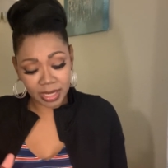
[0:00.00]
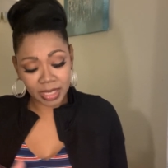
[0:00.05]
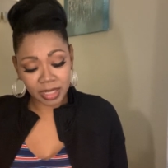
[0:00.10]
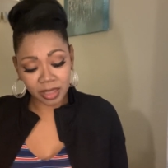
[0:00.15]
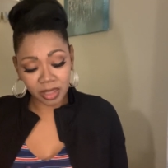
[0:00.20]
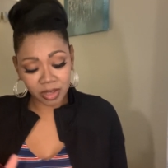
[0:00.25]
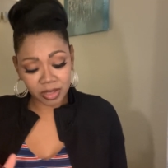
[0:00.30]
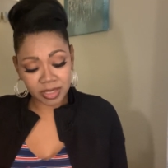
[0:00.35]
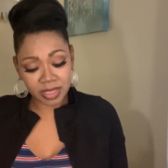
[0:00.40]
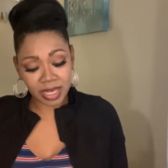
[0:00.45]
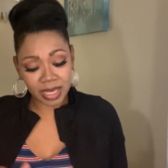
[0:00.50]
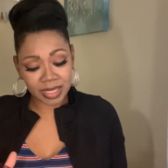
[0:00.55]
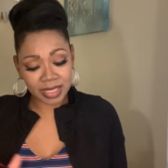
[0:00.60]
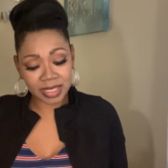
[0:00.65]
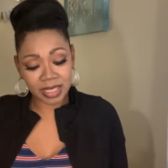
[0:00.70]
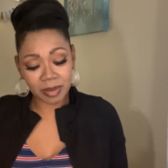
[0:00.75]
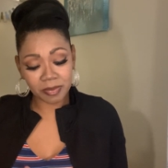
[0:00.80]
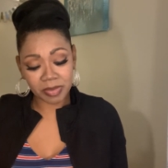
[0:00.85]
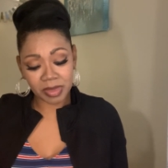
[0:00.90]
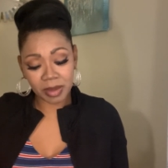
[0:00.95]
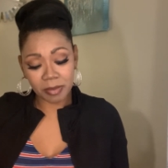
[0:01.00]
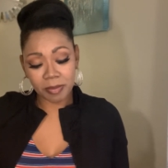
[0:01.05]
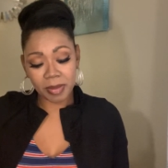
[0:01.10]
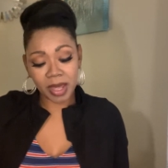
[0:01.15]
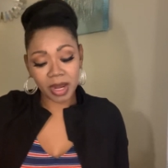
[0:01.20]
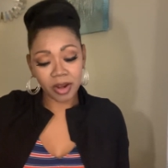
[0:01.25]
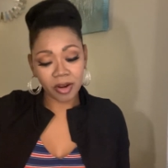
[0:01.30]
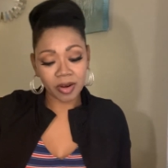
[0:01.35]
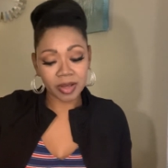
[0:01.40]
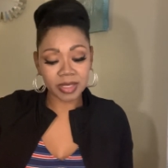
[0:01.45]
it looks like something
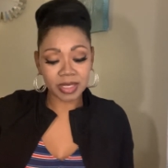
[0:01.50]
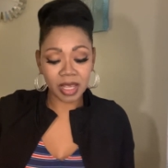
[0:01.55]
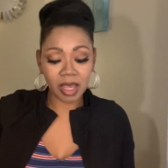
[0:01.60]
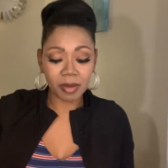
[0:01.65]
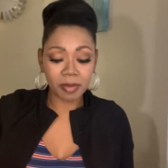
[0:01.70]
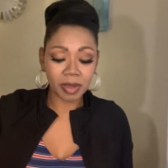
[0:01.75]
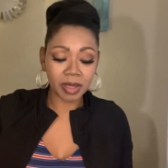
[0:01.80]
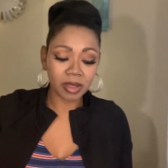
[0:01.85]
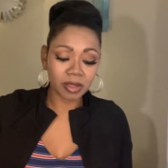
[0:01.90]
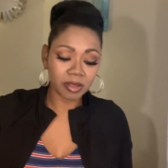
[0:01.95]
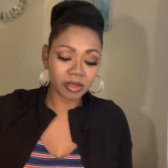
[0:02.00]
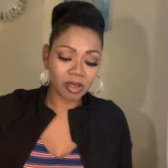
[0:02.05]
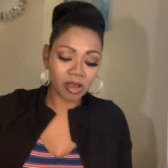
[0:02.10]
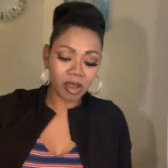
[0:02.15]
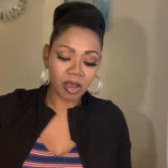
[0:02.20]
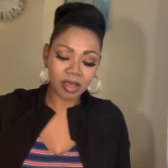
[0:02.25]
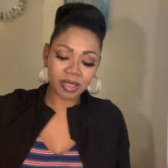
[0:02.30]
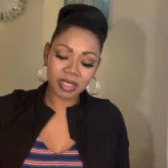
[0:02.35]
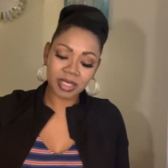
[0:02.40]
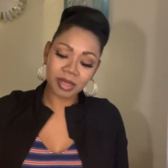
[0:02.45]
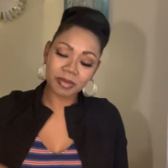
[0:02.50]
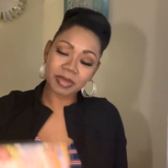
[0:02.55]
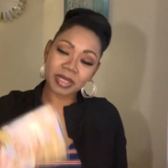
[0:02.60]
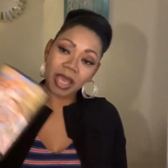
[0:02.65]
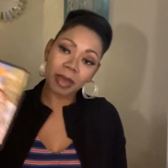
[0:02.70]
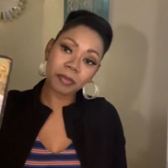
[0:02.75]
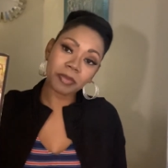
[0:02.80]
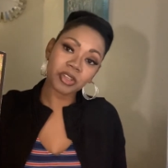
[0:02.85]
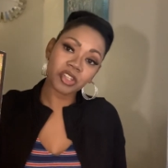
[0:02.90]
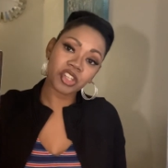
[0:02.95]
better is coming along, some
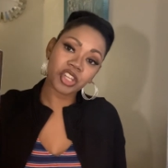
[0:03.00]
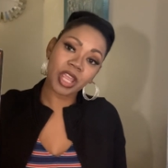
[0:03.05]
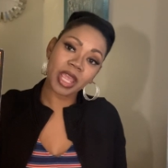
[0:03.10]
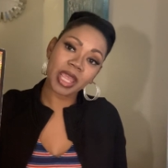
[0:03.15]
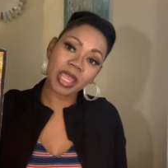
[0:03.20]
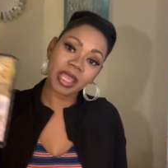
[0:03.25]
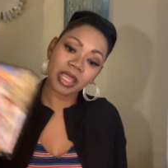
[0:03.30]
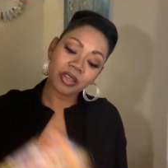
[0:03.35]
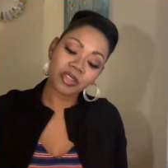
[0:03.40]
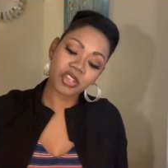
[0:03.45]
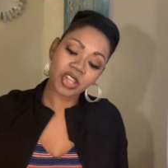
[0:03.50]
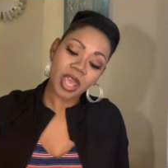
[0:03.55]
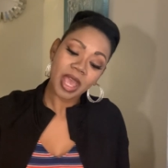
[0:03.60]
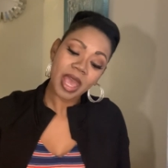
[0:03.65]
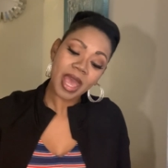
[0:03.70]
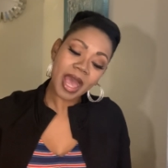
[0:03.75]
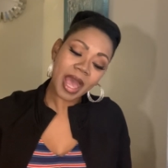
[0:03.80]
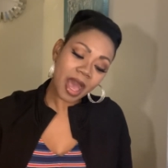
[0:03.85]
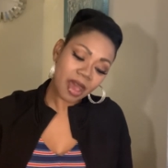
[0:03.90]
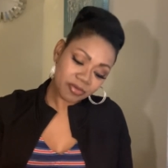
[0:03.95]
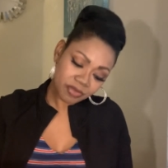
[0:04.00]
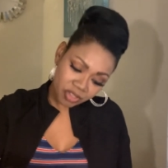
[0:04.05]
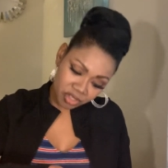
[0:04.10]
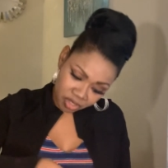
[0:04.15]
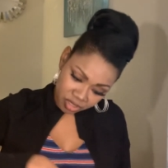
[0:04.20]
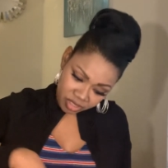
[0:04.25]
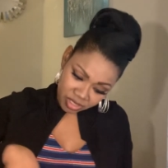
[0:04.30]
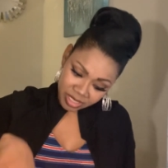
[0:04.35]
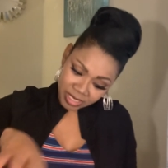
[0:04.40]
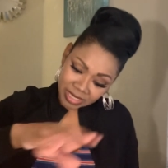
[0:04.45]
type of change
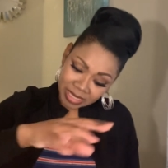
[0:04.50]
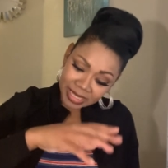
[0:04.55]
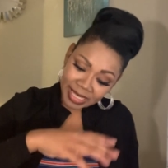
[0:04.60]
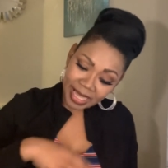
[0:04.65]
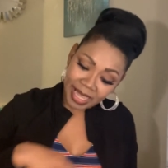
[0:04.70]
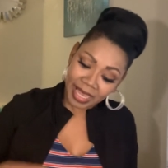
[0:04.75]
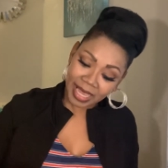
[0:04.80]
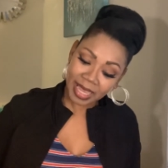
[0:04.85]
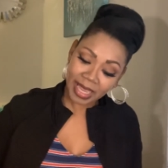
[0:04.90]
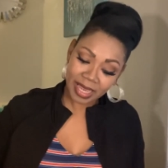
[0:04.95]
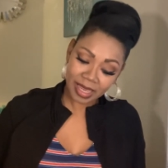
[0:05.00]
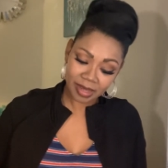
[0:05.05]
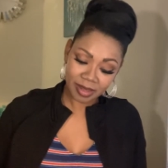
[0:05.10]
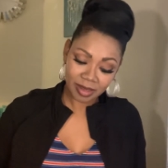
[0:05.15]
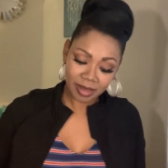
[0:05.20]
after delay.